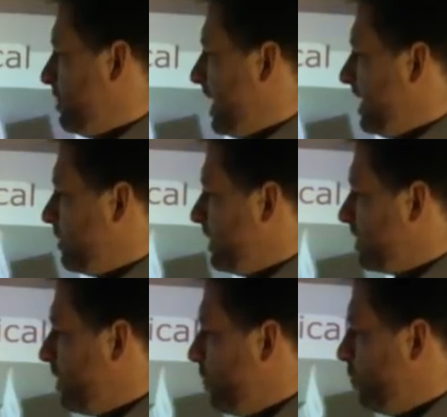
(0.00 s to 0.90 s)
plate with
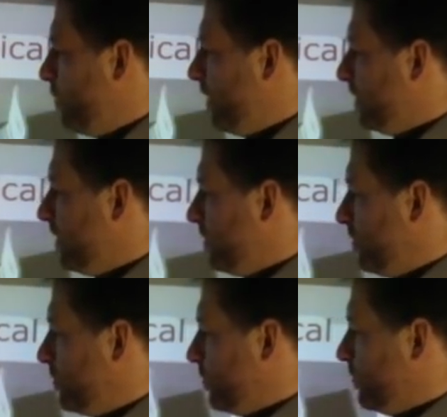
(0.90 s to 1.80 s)
1,
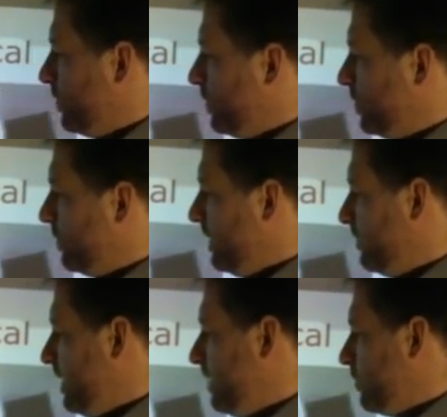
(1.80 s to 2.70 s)
2, 3
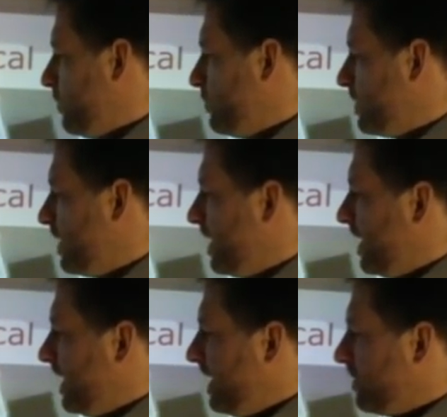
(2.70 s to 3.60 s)
V-grooves,
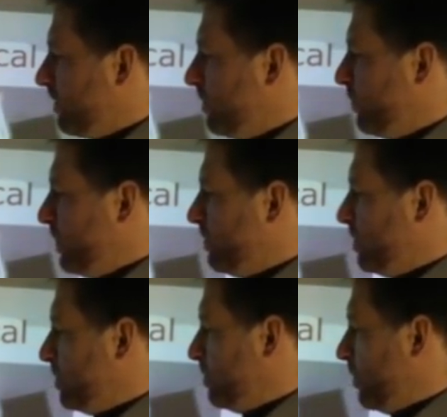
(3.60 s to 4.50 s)
each of them filled with
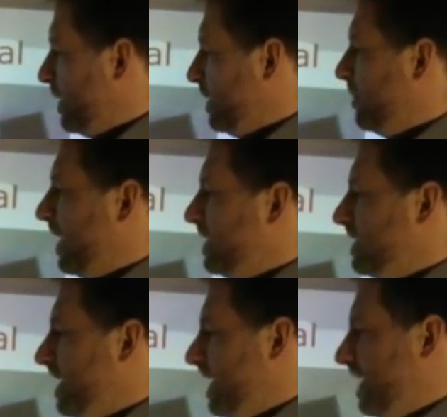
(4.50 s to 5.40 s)
polyimide
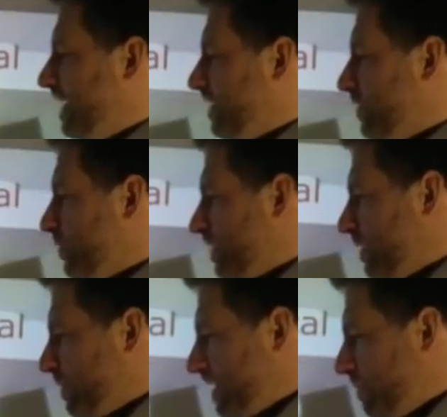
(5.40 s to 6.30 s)
and then cured.
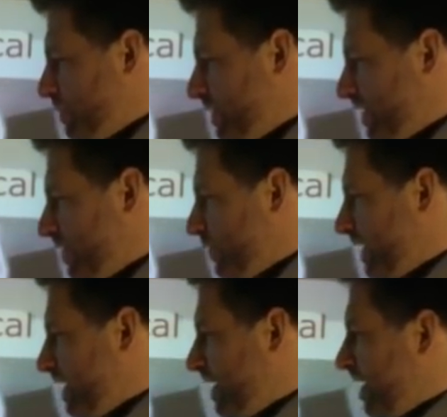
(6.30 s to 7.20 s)
And what happens with the
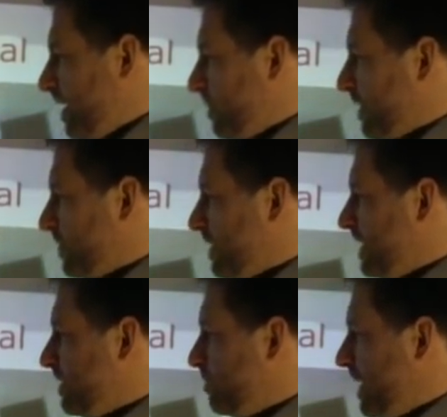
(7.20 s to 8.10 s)
curing, because
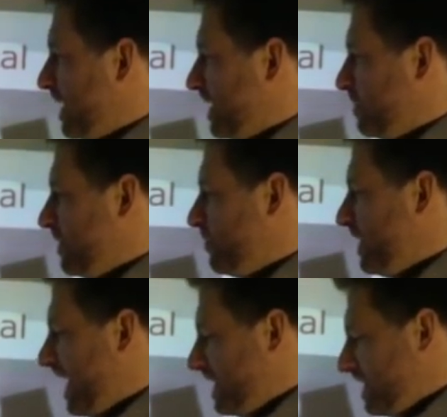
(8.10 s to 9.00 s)
this plate has been
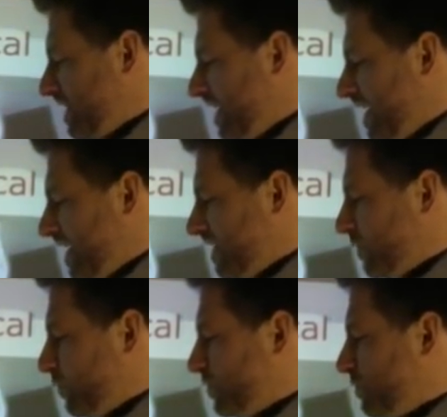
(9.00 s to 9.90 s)
free-etched, this
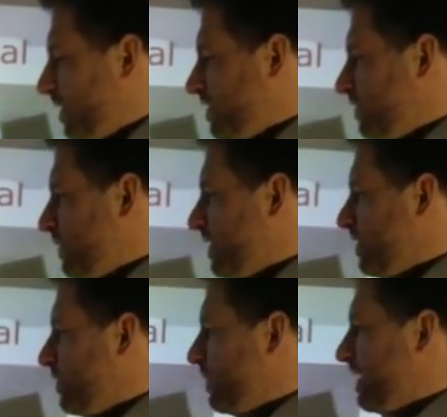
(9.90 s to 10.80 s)
whole structure during the
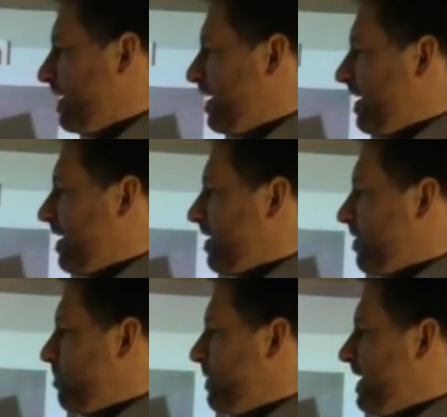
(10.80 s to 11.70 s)
curing
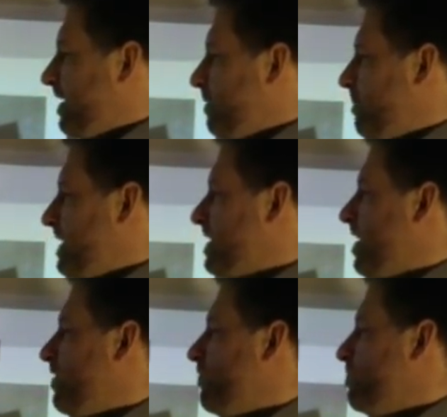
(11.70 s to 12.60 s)
completely bends
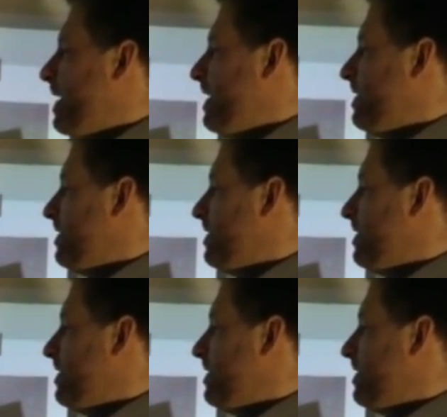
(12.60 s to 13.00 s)
out of plane.